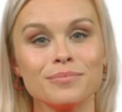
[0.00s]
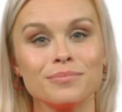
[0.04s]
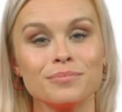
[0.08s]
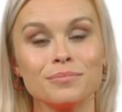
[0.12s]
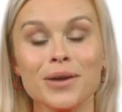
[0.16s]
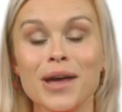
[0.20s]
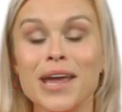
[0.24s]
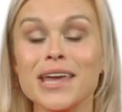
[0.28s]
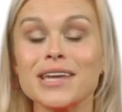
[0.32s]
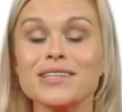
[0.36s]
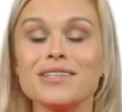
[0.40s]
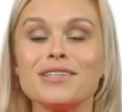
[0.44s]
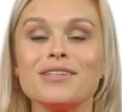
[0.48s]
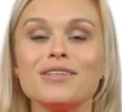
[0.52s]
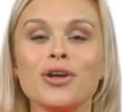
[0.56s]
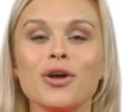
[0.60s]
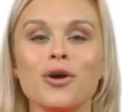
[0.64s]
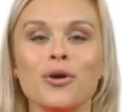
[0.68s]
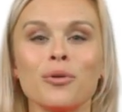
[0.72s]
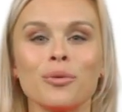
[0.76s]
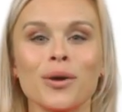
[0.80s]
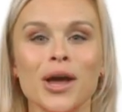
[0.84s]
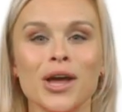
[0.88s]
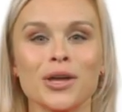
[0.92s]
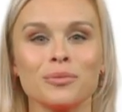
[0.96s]
Banks
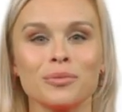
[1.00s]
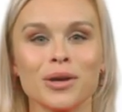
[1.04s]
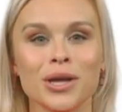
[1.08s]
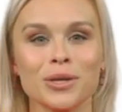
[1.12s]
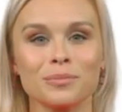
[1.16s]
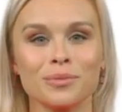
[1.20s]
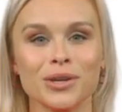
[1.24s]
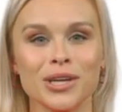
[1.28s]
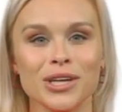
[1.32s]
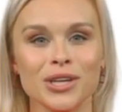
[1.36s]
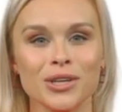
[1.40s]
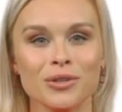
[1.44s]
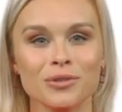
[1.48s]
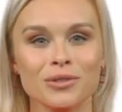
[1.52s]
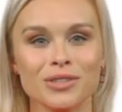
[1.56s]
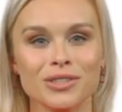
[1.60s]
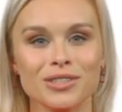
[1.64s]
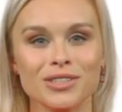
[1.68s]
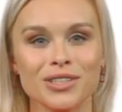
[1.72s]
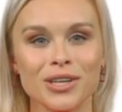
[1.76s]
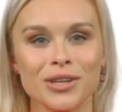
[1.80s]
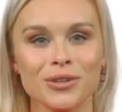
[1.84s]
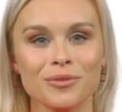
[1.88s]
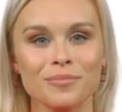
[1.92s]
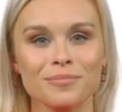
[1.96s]
don't lend like they used
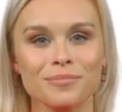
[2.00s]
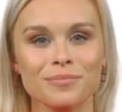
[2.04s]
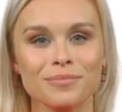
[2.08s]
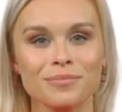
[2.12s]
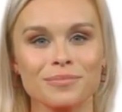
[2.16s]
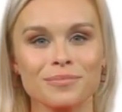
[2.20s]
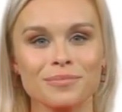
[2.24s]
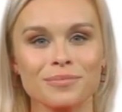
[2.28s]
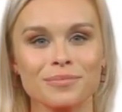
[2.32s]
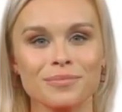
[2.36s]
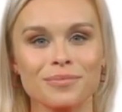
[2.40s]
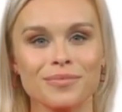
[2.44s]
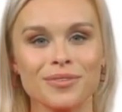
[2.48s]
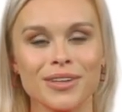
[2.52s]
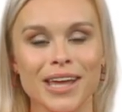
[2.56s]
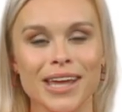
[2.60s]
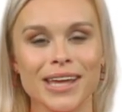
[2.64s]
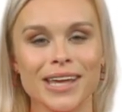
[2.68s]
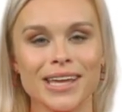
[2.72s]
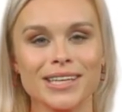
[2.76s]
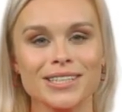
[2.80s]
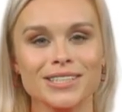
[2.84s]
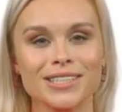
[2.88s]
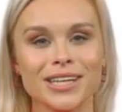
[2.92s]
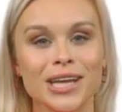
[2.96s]
to. They
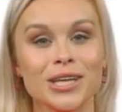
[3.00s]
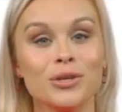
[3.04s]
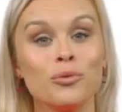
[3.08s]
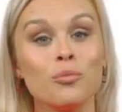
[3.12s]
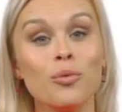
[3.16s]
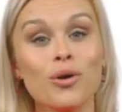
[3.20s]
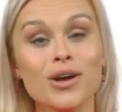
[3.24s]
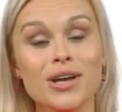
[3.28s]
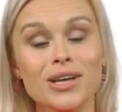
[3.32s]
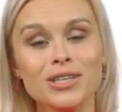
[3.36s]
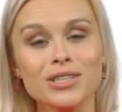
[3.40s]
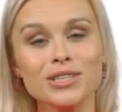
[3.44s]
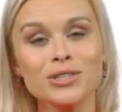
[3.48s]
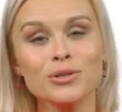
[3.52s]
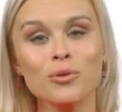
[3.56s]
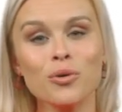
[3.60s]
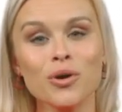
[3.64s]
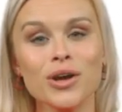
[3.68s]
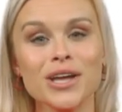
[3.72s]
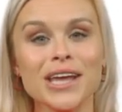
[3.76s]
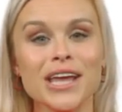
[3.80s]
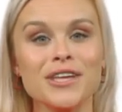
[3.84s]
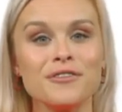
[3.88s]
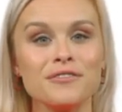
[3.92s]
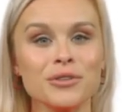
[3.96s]
can take weeks
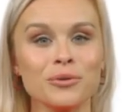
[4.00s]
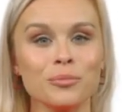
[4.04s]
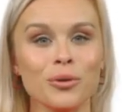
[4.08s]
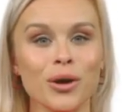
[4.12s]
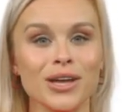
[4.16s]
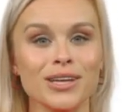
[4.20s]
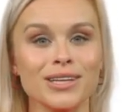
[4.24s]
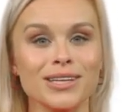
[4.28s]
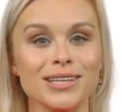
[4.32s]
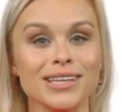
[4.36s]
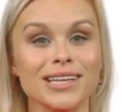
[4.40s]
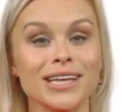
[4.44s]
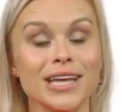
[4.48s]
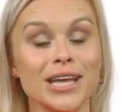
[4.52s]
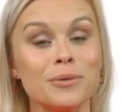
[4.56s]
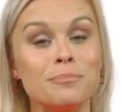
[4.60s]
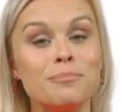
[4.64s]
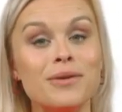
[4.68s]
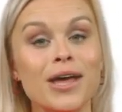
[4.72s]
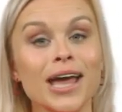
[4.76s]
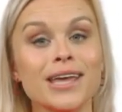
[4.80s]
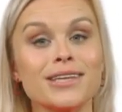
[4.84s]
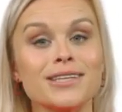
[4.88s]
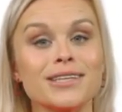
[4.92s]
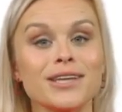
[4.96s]
or even months to get
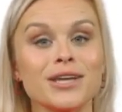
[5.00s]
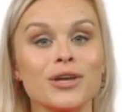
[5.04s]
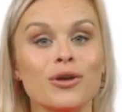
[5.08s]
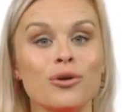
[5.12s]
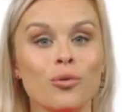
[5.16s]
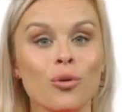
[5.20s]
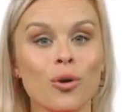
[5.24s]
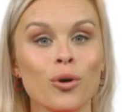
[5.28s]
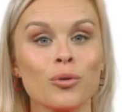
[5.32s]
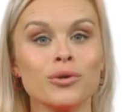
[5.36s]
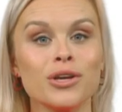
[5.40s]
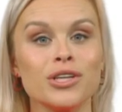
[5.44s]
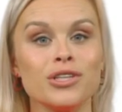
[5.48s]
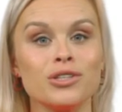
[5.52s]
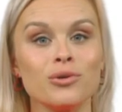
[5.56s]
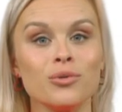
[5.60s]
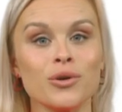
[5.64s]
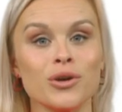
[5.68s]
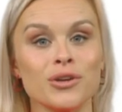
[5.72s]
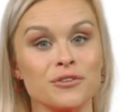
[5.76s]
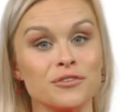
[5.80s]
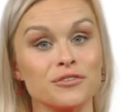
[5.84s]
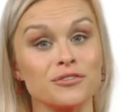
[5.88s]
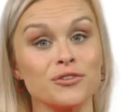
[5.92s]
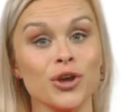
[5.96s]
back to you only to
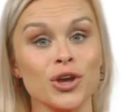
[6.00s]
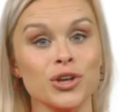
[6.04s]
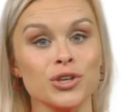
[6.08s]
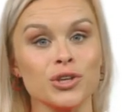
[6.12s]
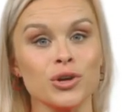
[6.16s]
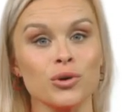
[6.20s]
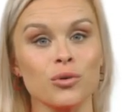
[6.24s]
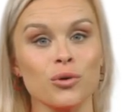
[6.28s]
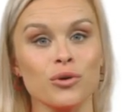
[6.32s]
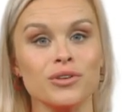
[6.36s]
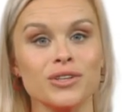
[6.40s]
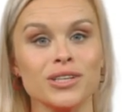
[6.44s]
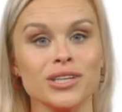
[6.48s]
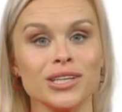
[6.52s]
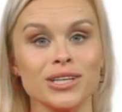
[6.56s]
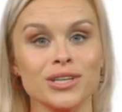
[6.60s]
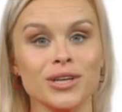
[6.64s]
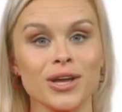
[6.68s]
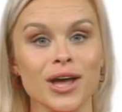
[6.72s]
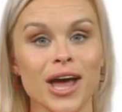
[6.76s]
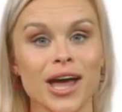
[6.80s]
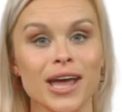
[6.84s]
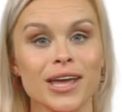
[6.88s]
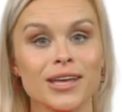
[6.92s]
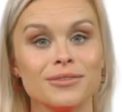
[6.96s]
inform you of a
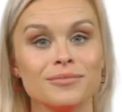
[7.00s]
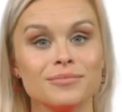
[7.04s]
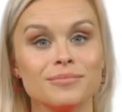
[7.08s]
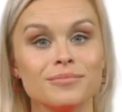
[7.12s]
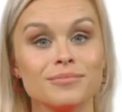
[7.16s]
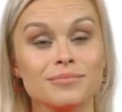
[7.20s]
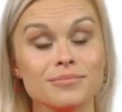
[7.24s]
decline.